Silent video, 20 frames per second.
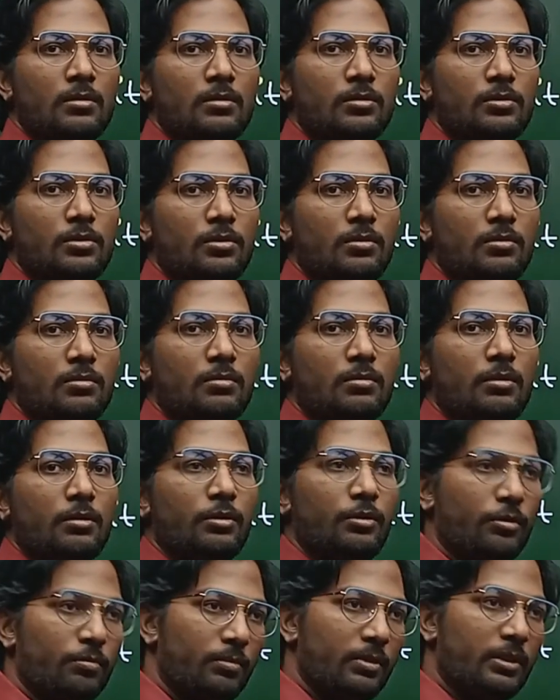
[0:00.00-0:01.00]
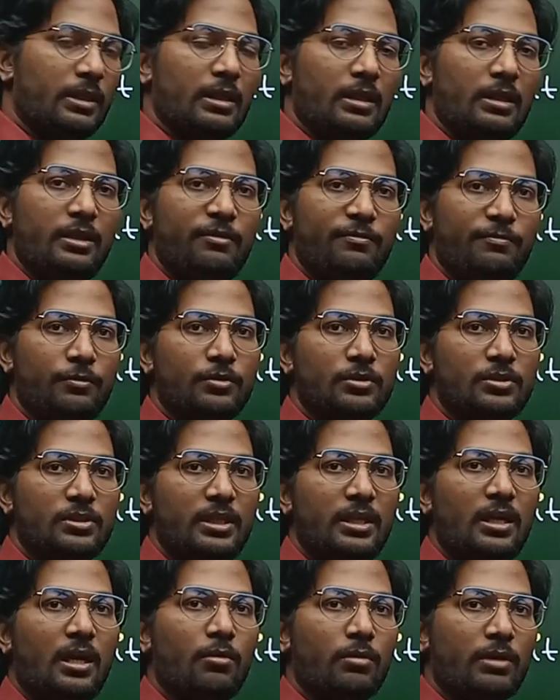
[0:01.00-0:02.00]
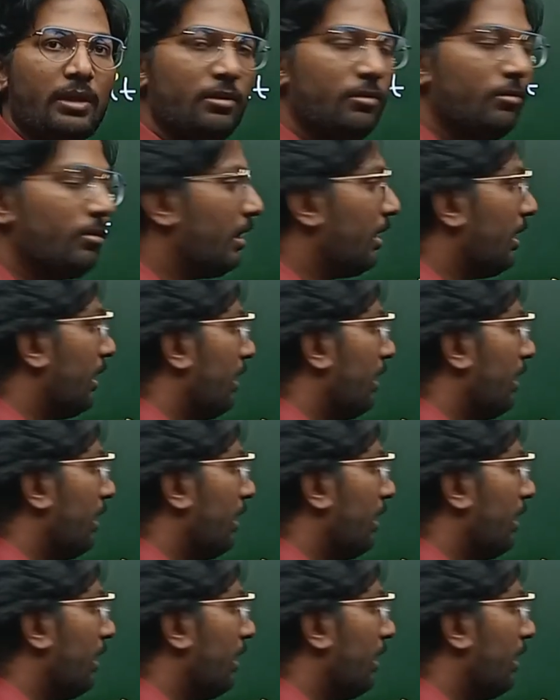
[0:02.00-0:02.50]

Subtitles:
So numerically, if you see, how can you